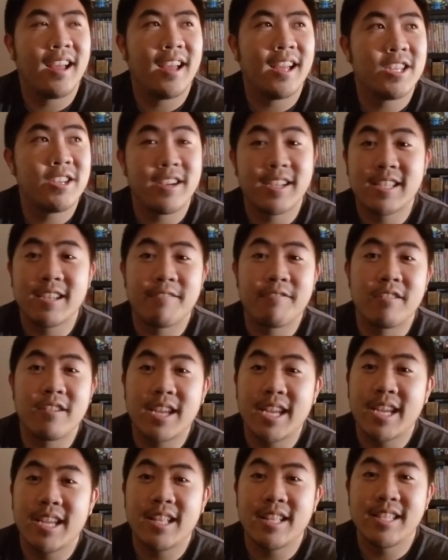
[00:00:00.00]
tricks are for
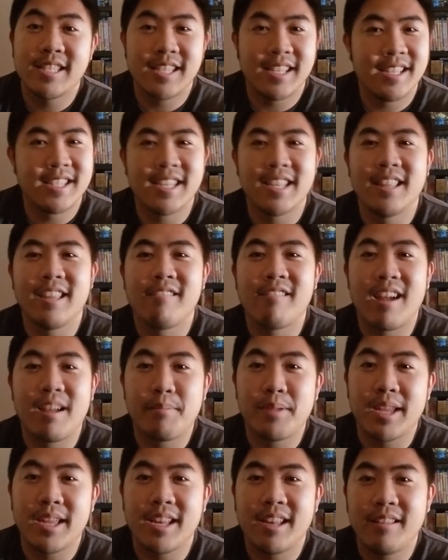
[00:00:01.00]
kids, silly
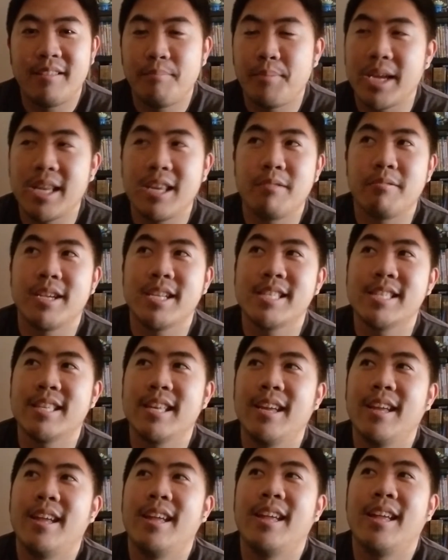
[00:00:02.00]
rabbit. But anyways,
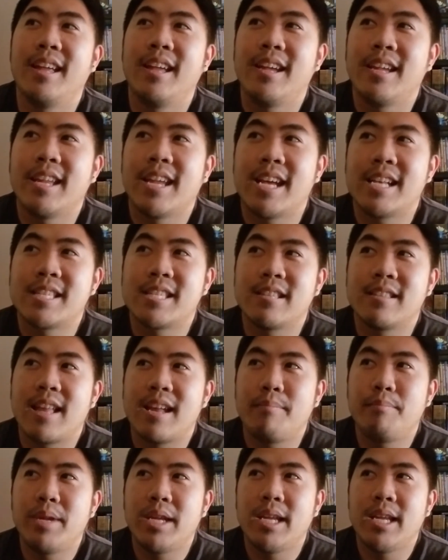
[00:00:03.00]
yeah, so
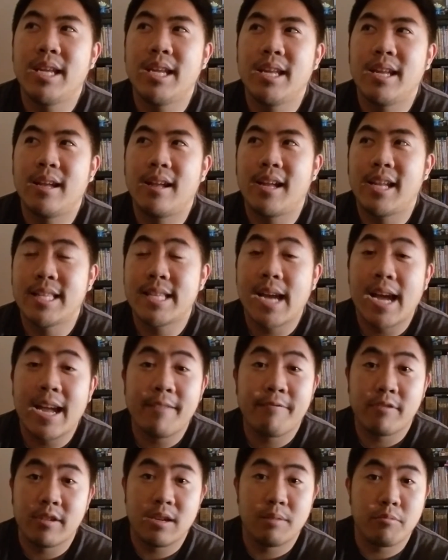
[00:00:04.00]
that'd be a tie
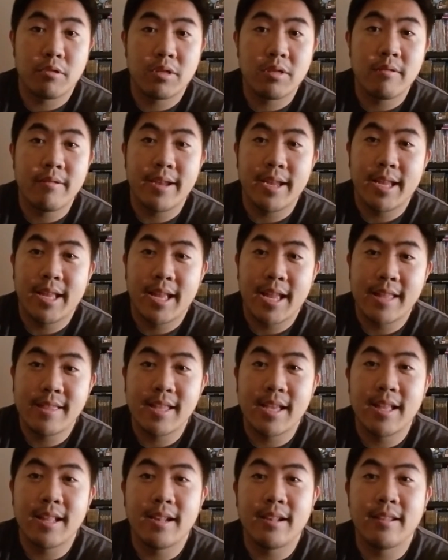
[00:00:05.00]
for number three. And
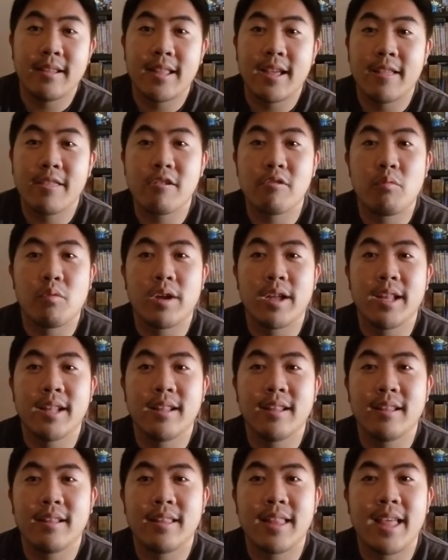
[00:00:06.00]
then the other one
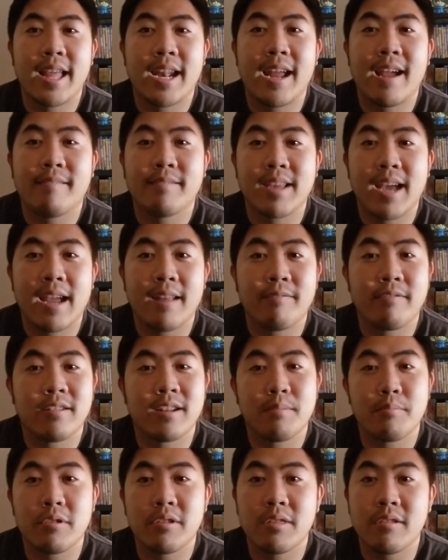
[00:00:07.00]
that I have tied for
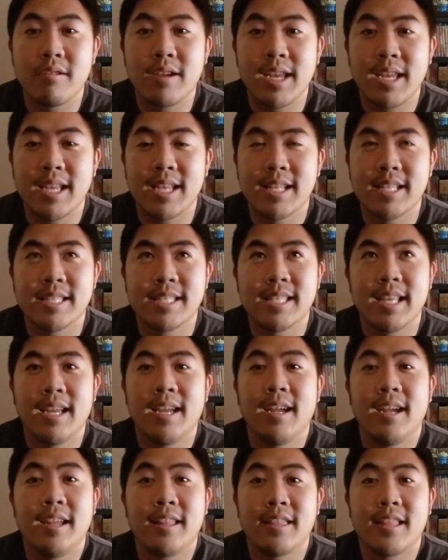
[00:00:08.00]
number three is
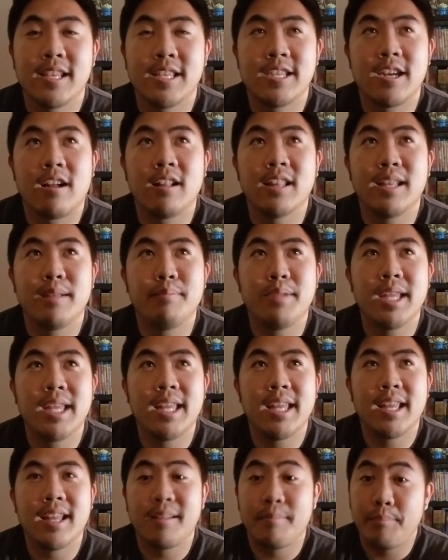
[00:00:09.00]
the
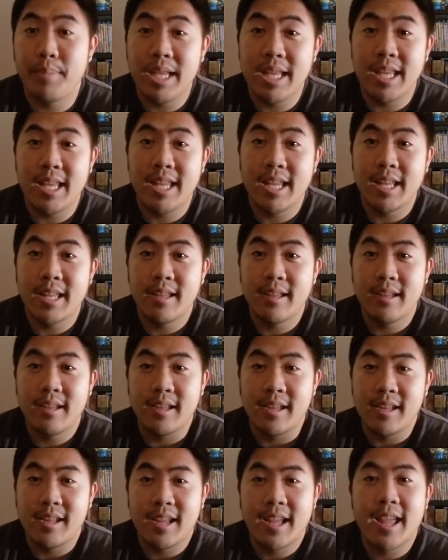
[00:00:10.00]
Jollibee Bee.
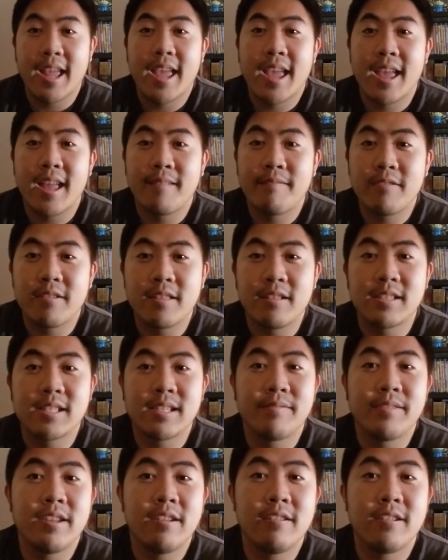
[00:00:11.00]
And for those
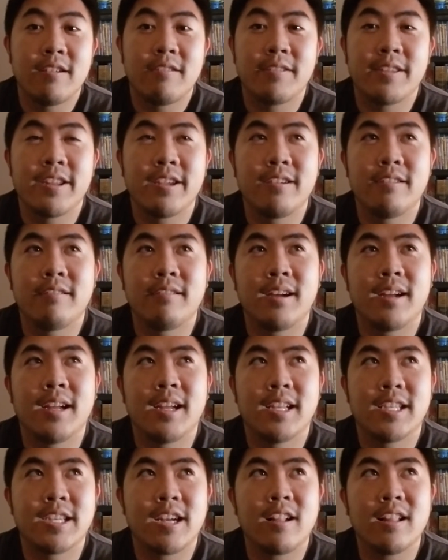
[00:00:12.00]
of you who don't know,
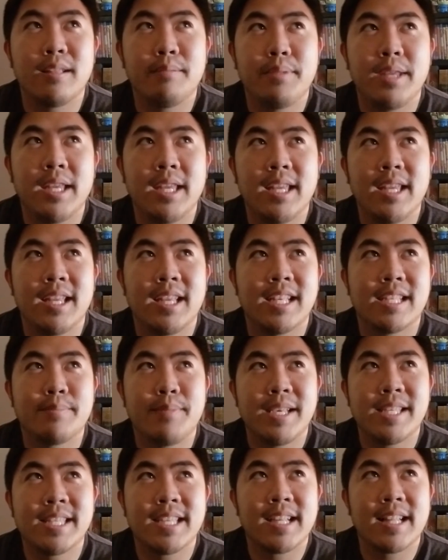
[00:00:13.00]
Jollibee is
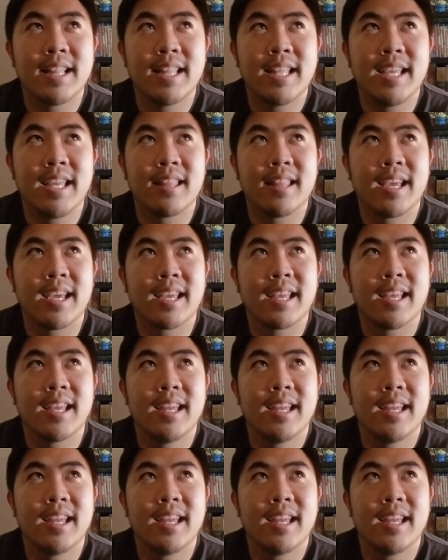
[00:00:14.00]
basically like